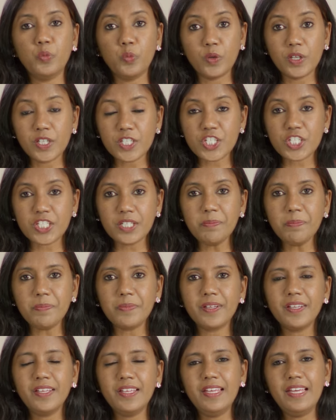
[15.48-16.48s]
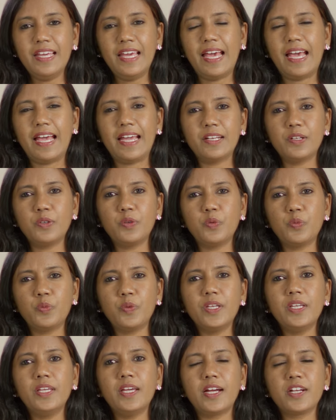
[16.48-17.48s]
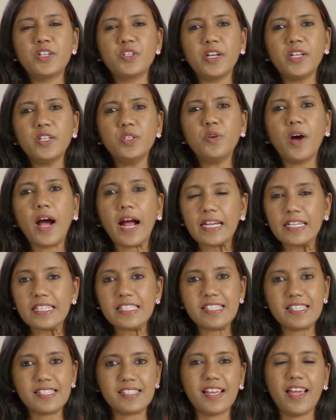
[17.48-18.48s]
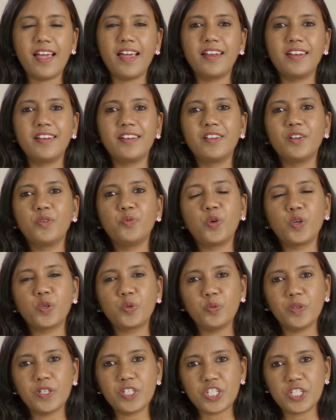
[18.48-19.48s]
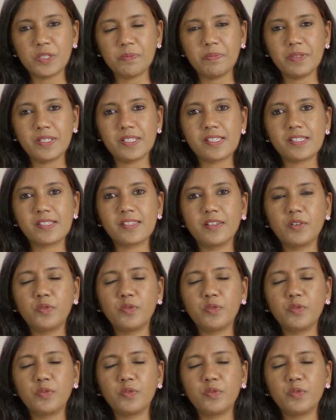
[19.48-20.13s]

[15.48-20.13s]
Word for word: worship and we are trying to understand what worship is.